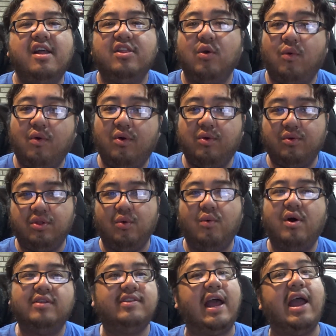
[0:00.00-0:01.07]
The
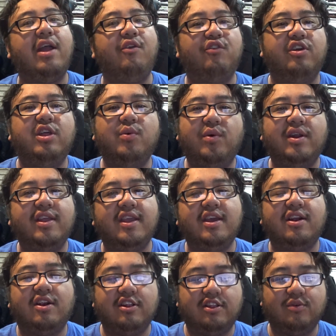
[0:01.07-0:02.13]
ones I really want to
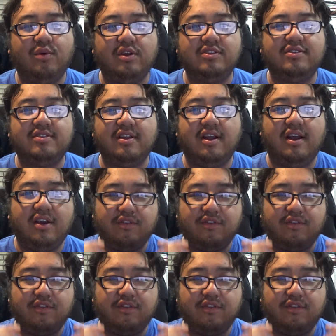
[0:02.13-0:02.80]
get are the ones